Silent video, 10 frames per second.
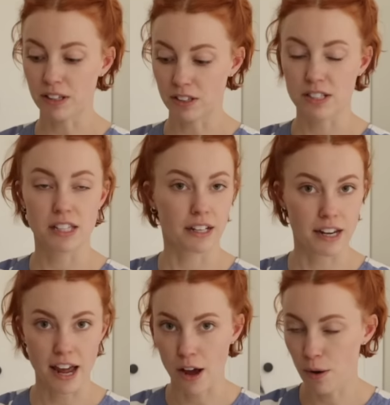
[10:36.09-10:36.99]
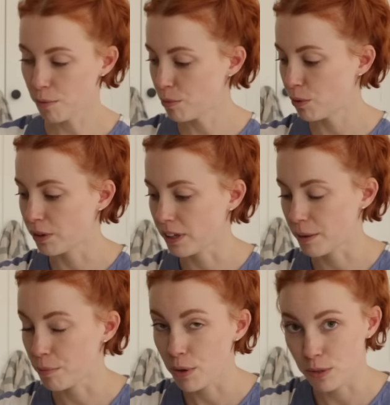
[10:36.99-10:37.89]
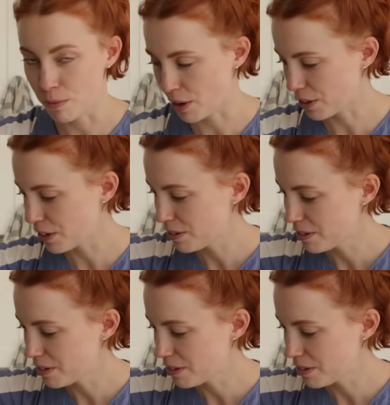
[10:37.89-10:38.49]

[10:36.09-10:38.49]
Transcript: it looks like now, more like postmodern.